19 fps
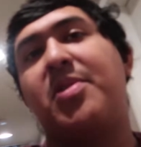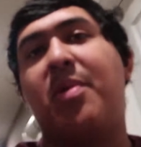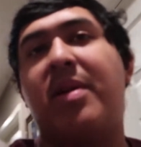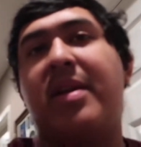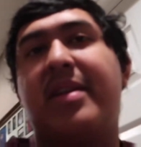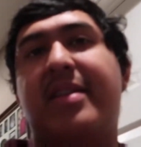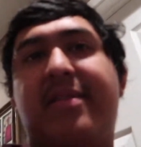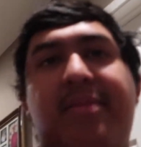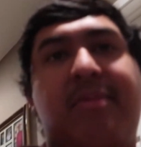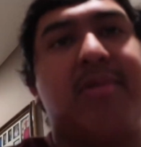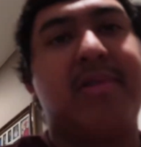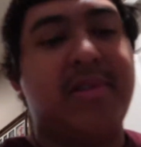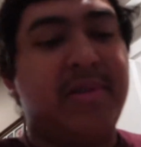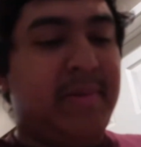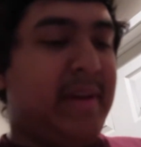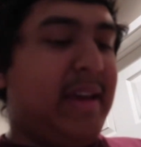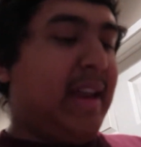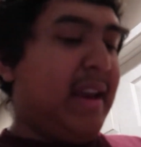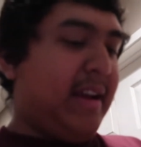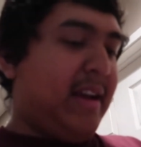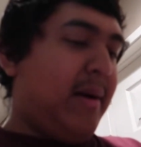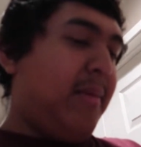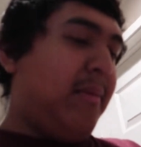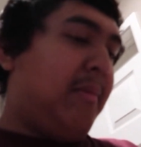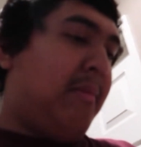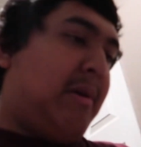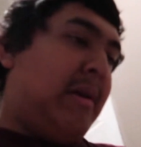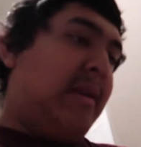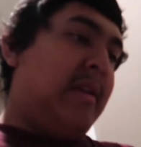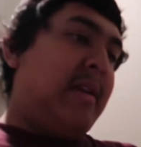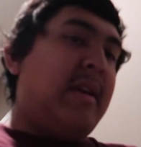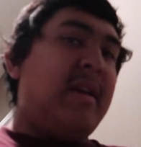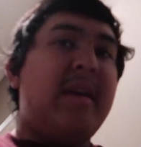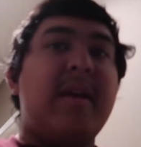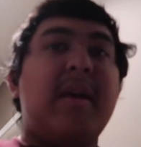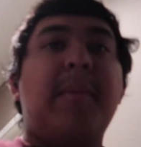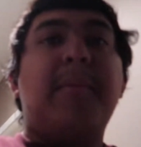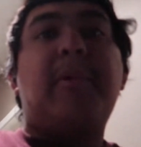she wanted some more, so we got a couple more.
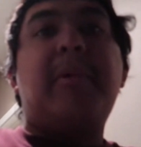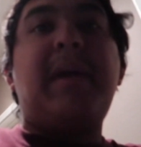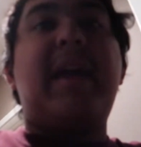But